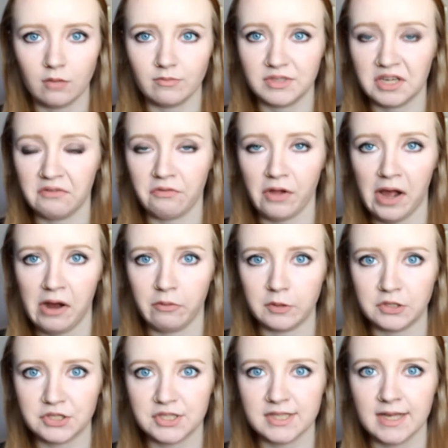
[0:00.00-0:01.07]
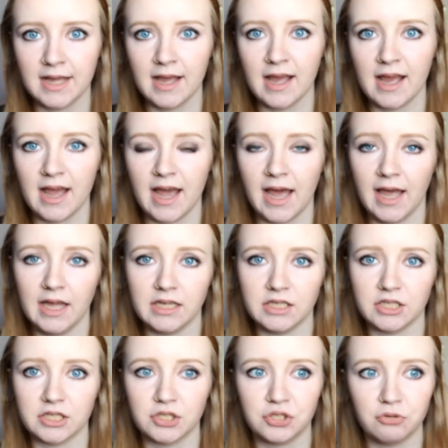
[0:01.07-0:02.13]
several hours
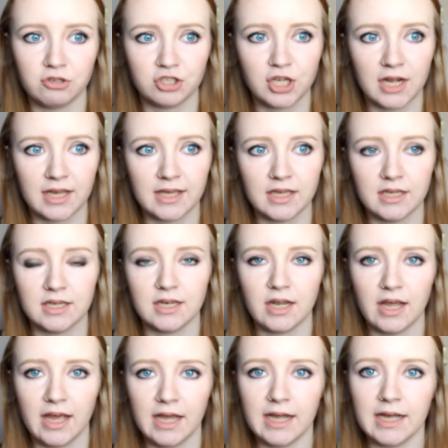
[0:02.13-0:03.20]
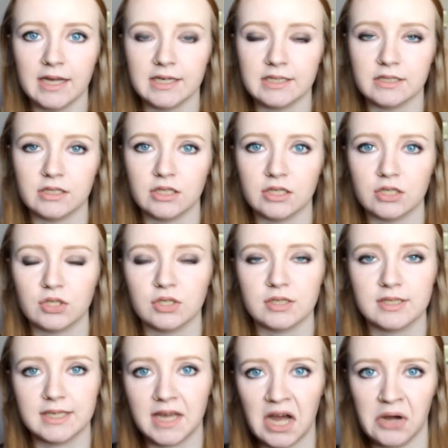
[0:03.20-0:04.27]
and do a check-in and
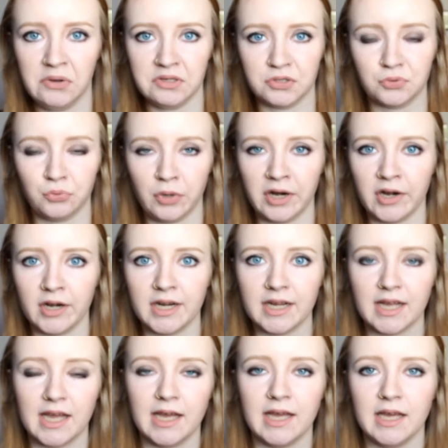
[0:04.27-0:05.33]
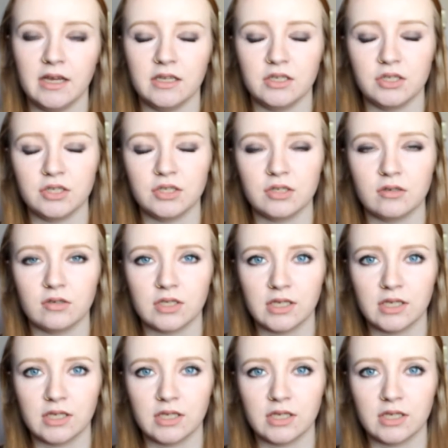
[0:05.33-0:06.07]
see how it's wearing and